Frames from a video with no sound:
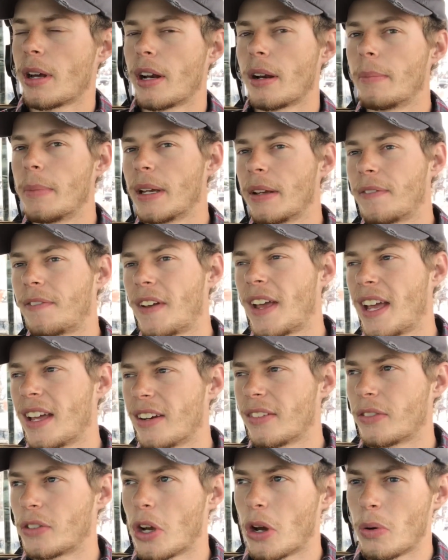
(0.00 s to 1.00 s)
not a big
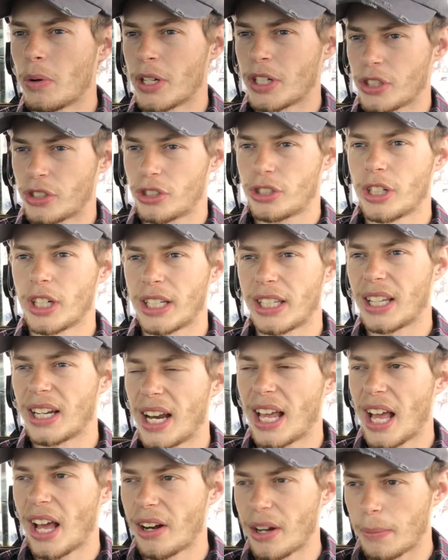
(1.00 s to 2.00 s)
fan of going and
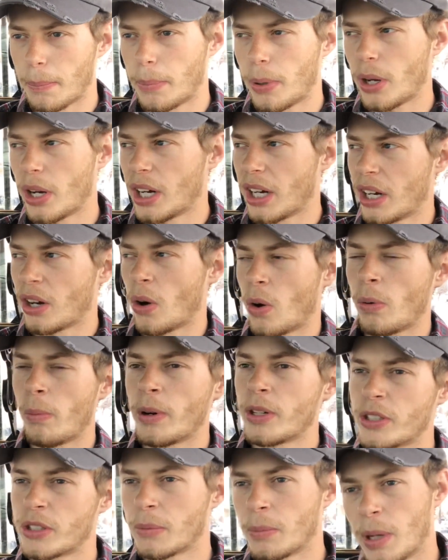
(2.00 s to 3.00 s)
tricking out and putting a whole
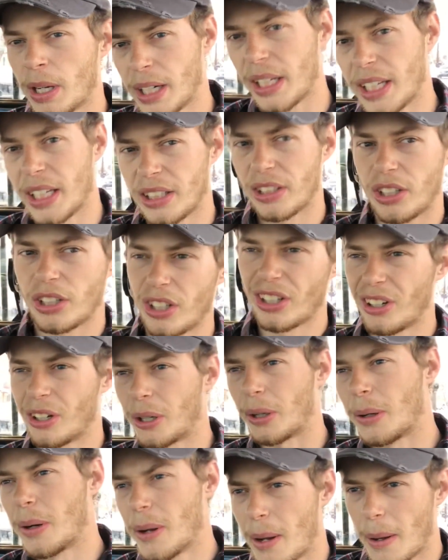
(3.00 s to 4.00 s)
bunch of money into
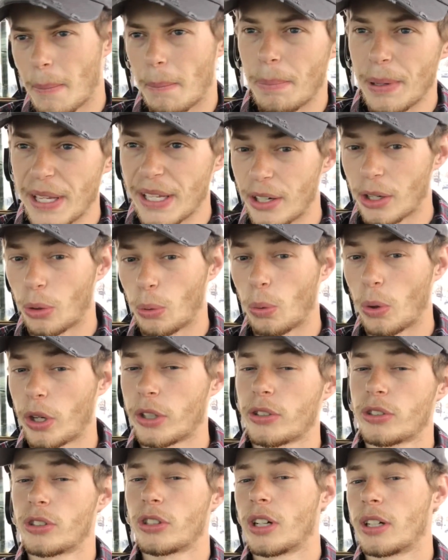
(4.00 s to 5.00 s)
your beat or
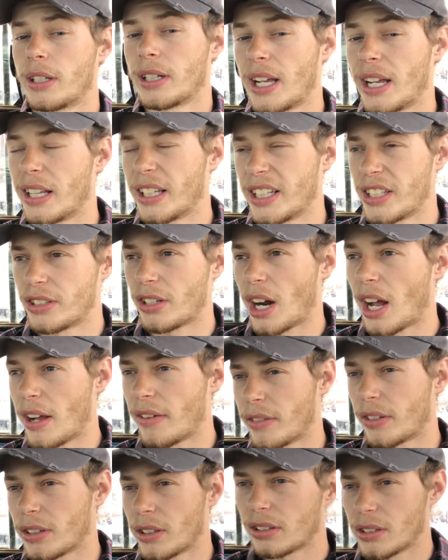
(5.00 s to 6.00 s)
work truck daily
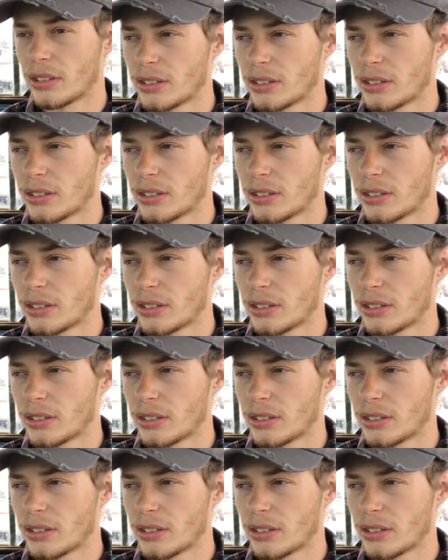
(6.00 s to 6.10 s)
driver.